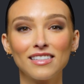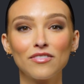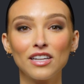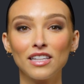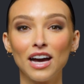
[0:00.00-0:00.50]
of
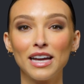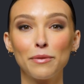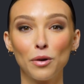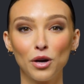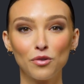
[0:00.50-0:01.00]
declining
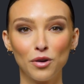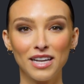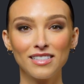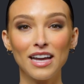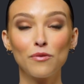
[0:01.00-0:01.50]
birth
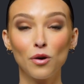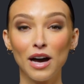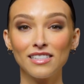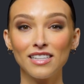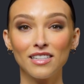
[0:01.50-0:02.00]
rates and
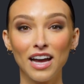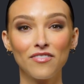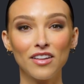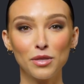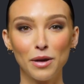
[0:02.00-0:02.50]
rising life
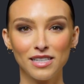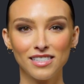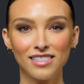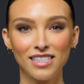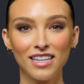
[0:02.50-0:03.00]

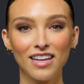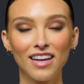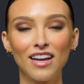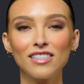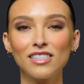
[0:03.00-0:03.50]
expectancy,
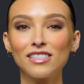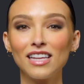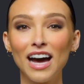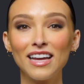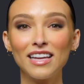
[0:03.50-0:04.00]

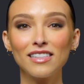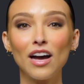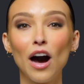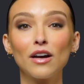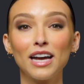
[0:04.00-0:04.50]
societies
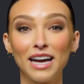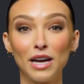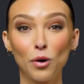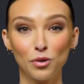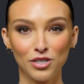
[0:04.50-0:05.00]
are getting
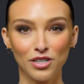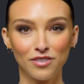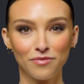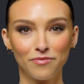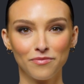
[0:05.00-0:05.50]
older.
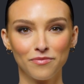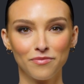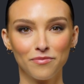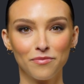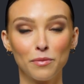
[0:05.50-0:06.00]

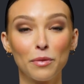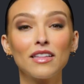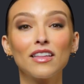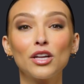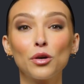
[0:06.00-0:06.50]
In
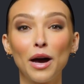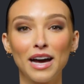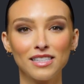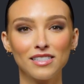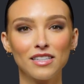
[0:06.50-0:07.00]
the
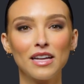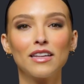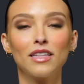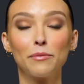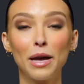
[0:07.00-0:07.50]
U.S.,
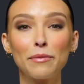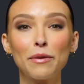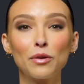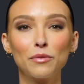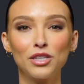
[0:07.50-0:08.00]
the baby
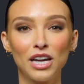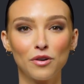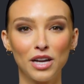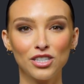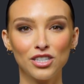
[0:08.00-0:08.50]
boom
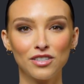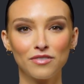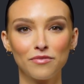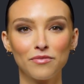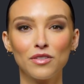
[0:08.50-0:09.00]
generation,
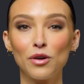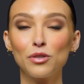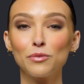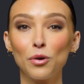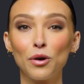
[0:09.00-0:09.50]
those
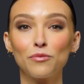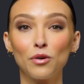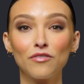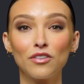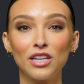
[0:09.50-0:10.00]
born
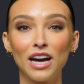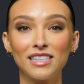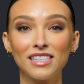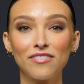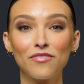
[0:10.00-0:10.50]
roughly
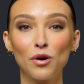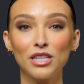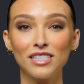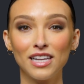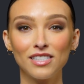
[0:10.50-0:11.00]

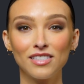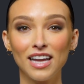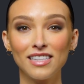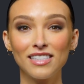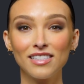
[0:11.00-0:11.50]

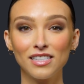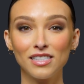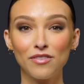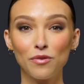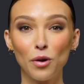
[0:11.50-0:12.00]

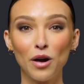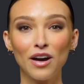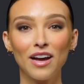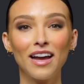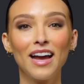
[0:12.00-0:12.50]
1946-1964,
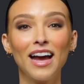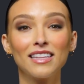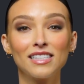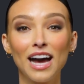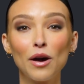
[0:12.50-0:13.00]
has
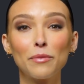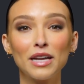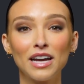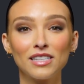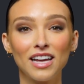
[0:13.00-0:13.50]
now
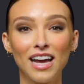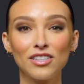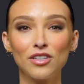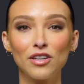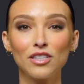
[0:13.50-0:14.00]
begun to
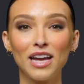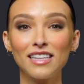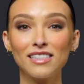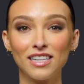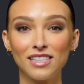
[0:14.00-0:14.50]
enter their late
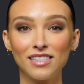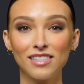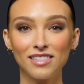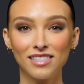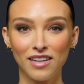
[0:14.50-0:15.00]
60s
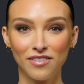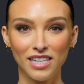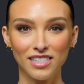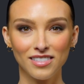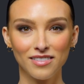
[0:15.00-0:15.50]
and
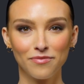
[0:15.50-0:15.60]
70s.